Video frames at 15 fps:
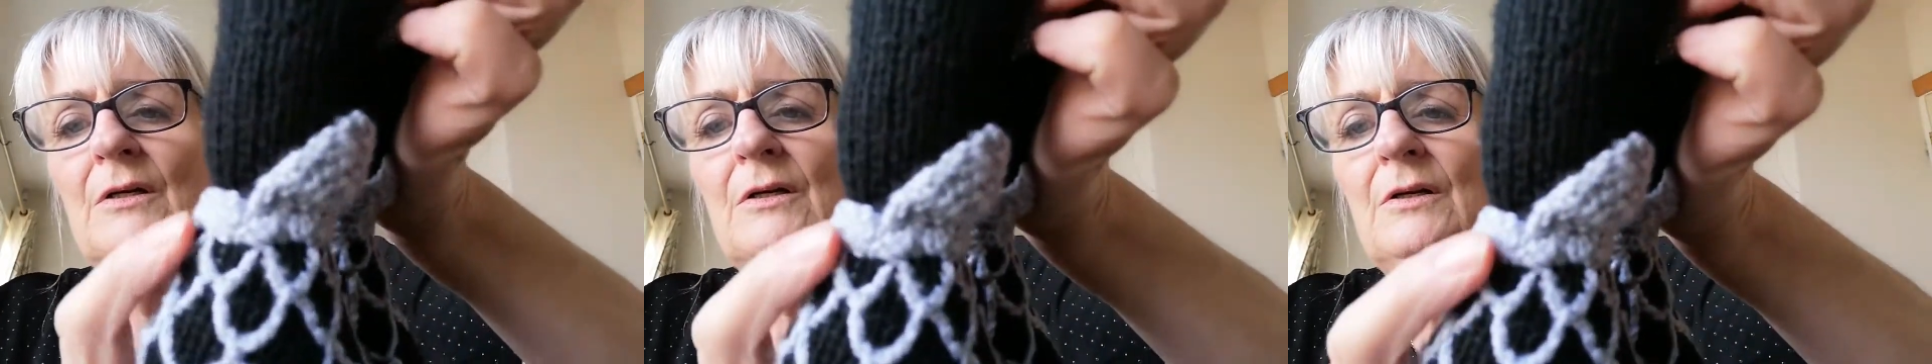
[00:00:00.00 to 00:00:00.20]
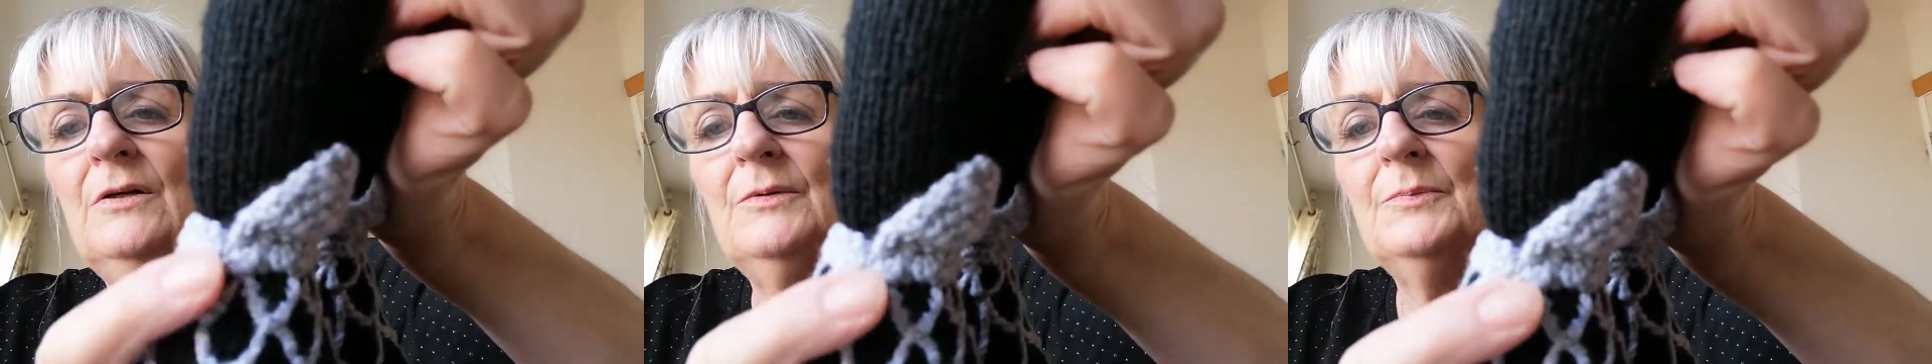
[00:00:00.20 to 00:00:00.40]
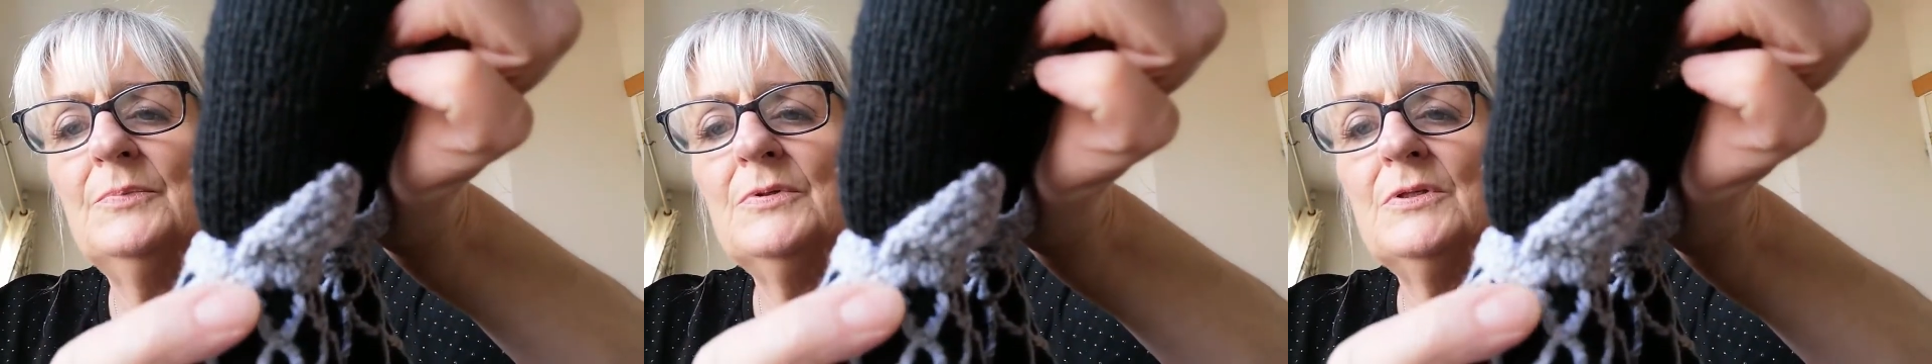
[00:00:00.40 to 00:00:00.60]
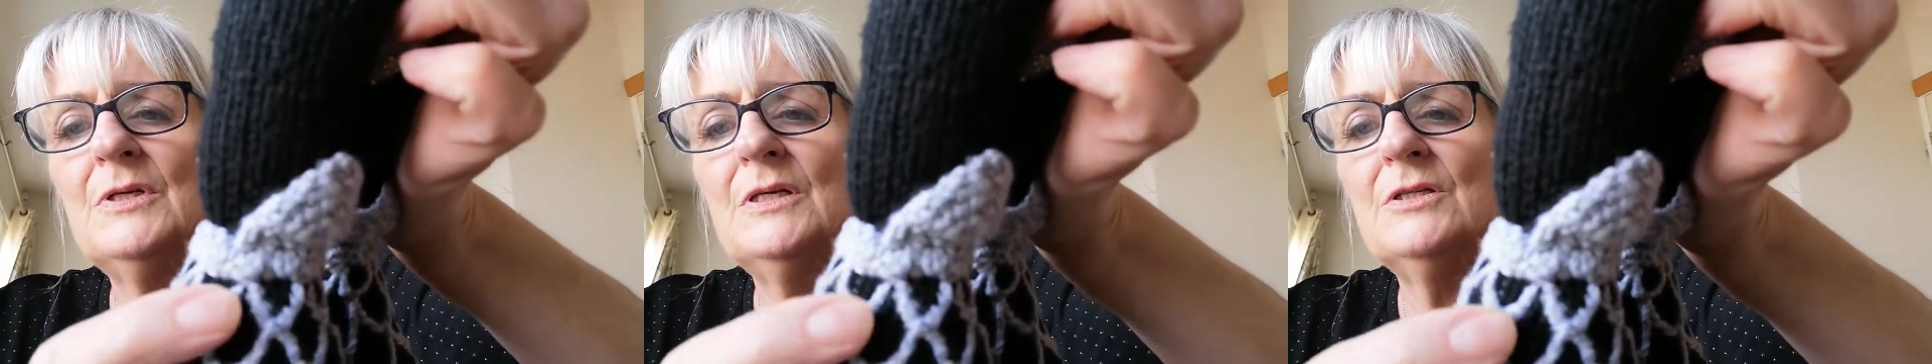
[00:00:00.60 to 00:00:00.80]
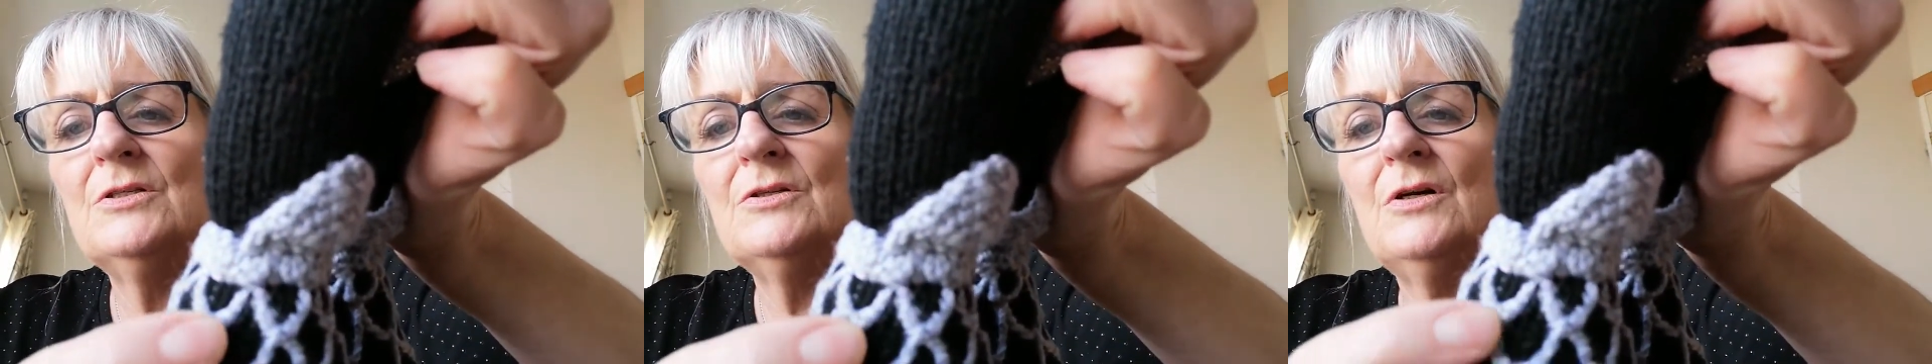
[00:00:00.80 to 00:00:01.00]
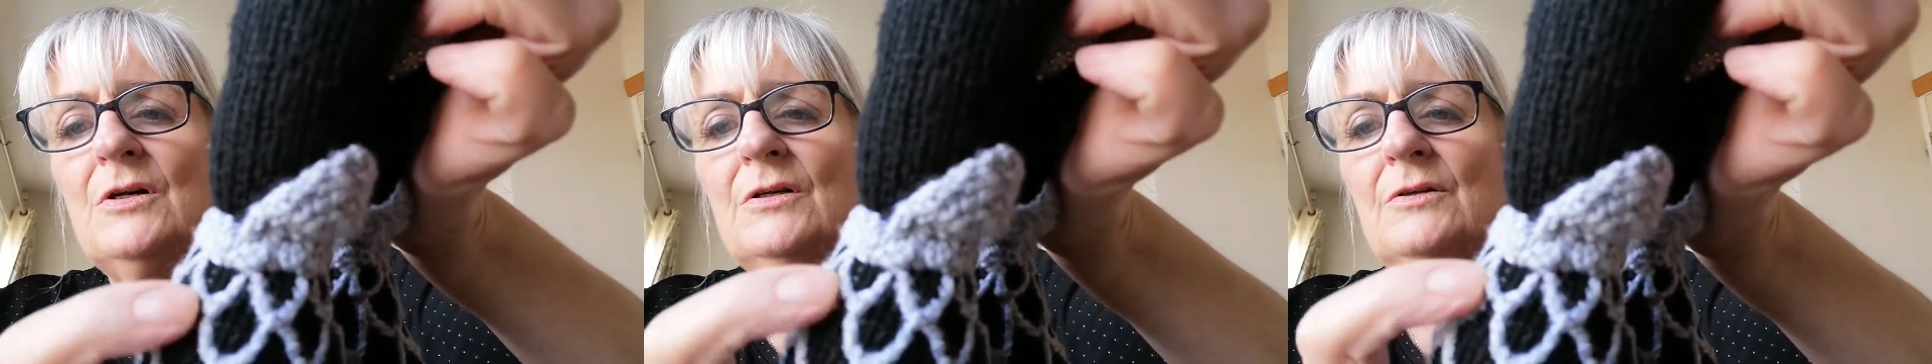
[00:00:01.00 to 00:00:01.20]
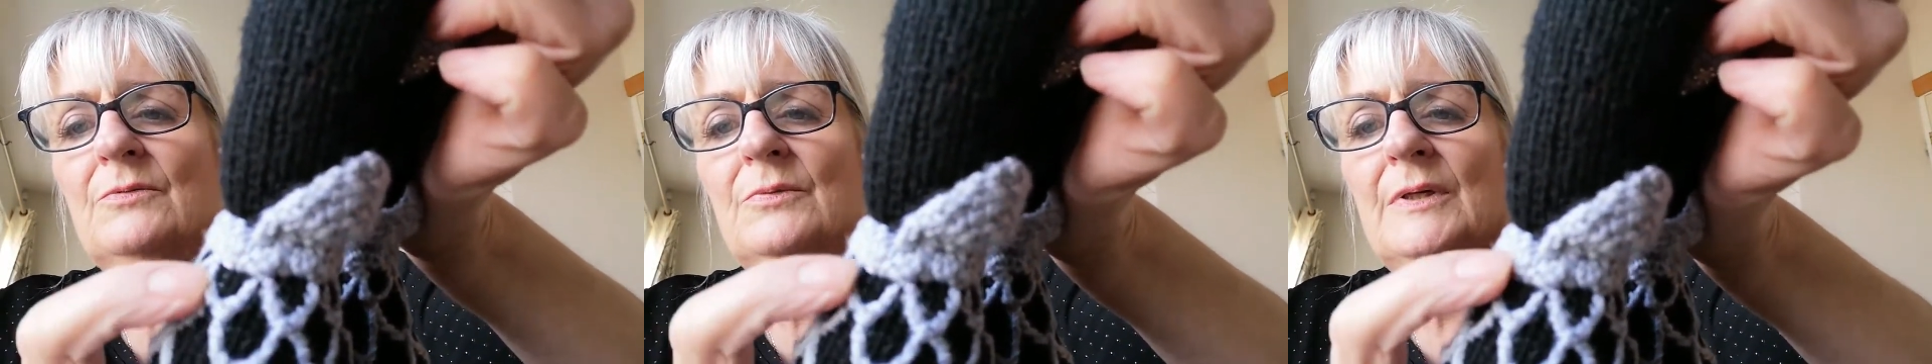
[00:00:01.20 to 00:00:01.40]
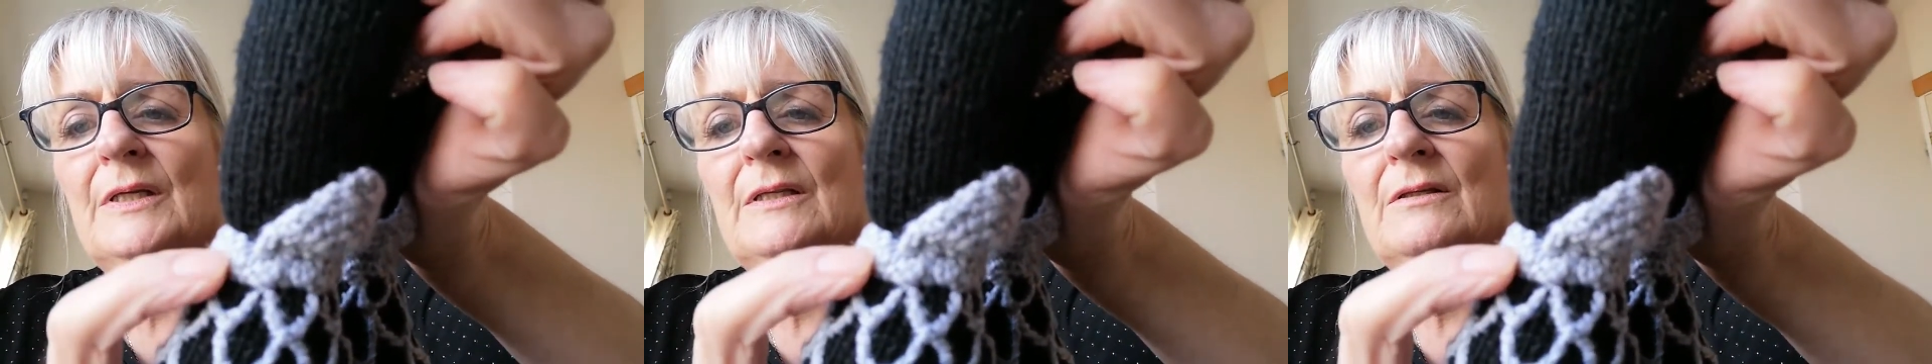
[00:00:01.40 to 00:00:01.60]
loops I started
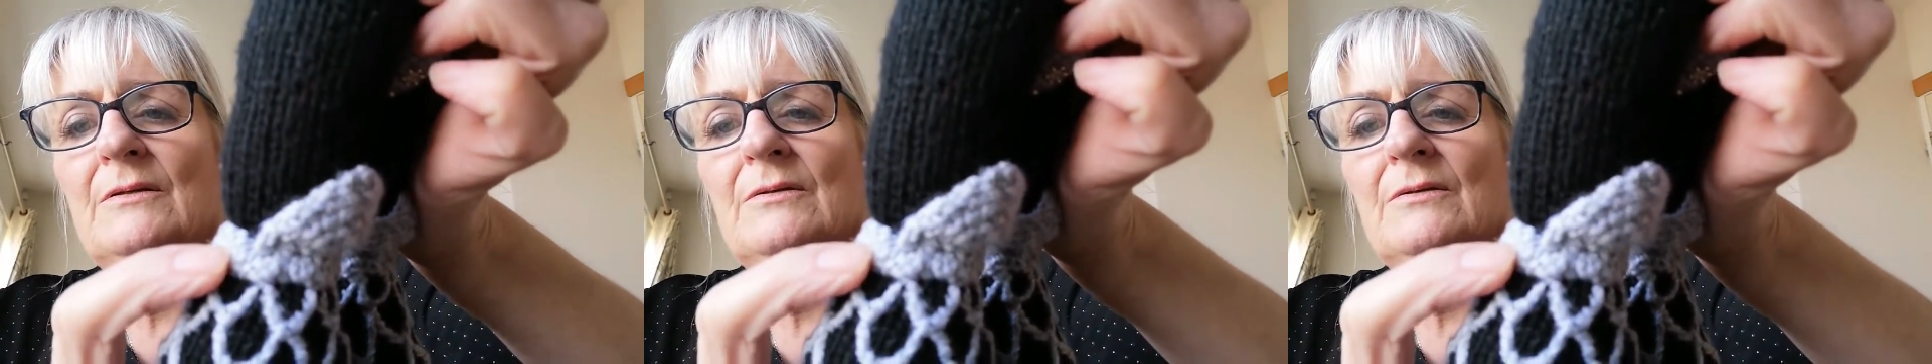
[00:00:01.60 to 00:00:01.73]
with.